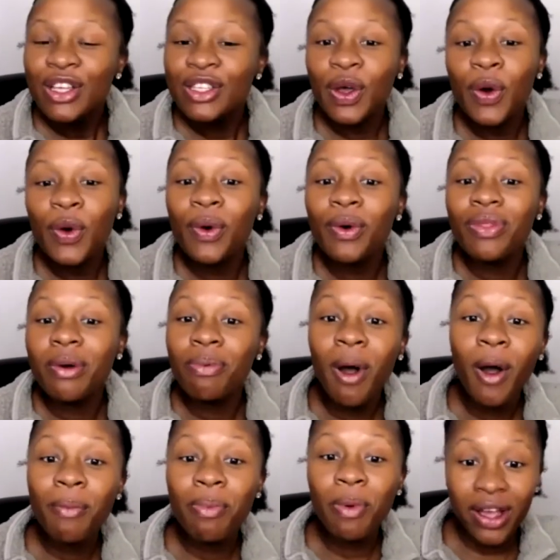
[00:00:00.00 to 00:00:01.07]
So the
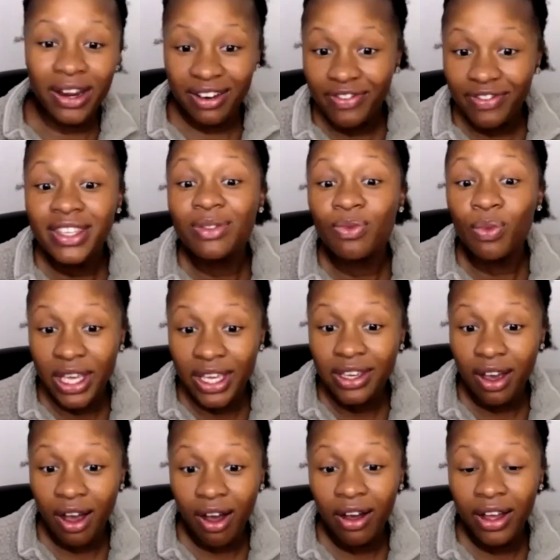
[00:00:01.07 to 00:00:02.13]
whole point of this week,
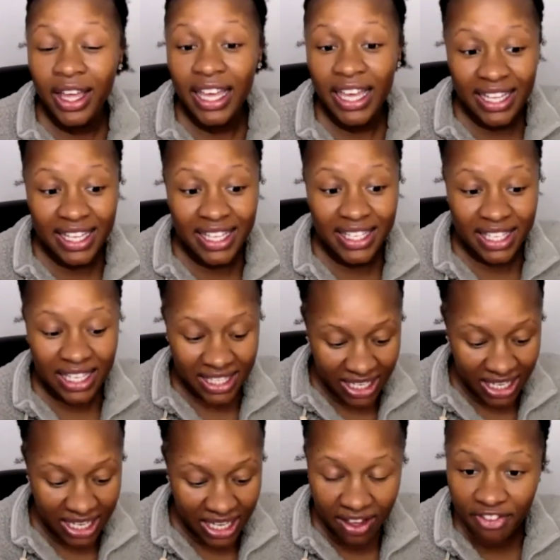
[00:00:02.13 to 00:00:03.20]
y'all, is
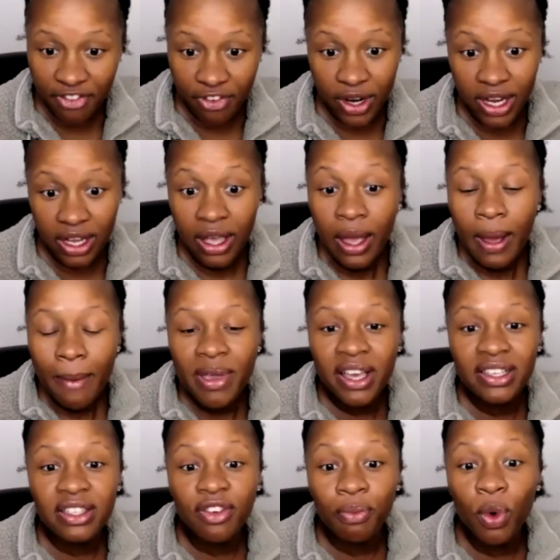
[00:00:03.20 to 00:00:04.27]
to get free,
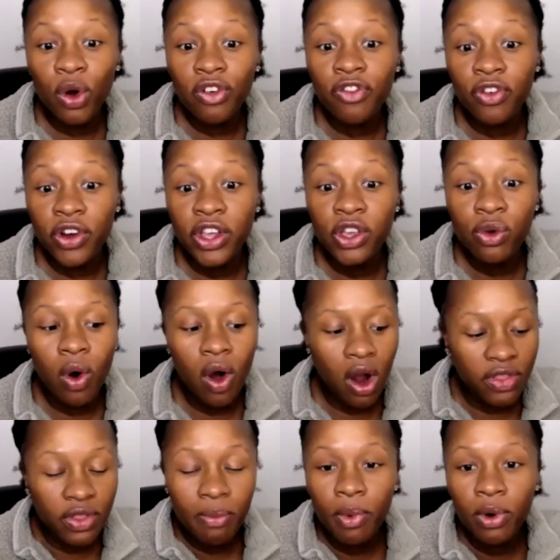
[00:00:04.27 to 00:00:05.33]
because the more free you
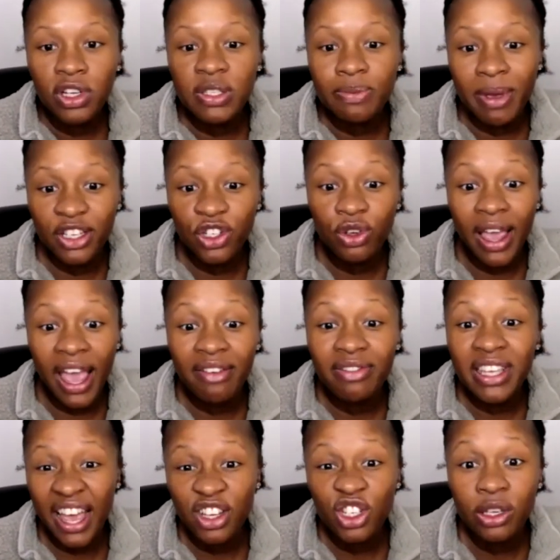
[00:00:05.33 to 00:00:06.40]
are, the more space you have
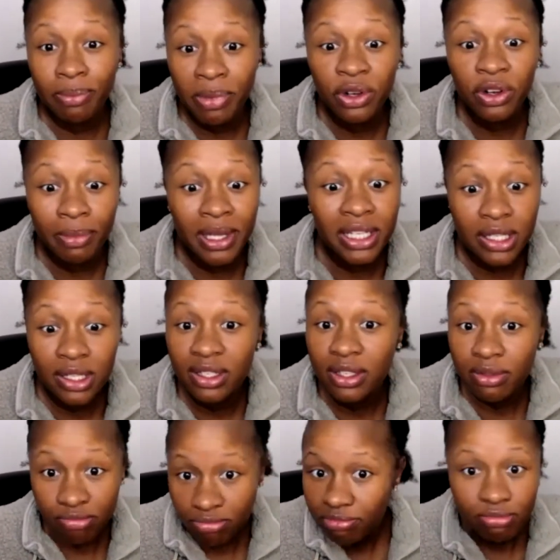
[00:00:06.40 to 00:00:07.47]
to actually build a
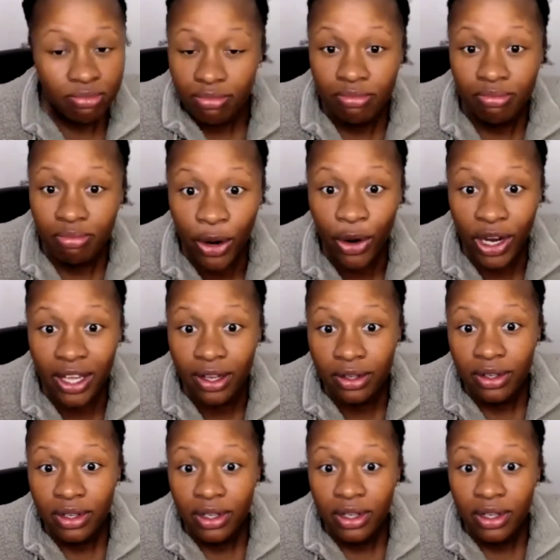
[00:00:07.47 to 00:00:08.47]
business, period.